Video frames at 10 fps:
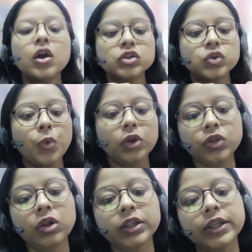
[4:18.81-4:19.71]
So what
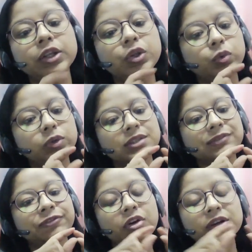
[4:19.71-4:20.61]
you all can do is
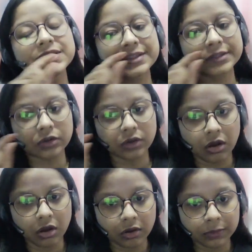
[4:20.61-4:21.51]
first
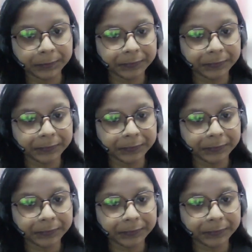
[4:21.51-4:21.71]
um,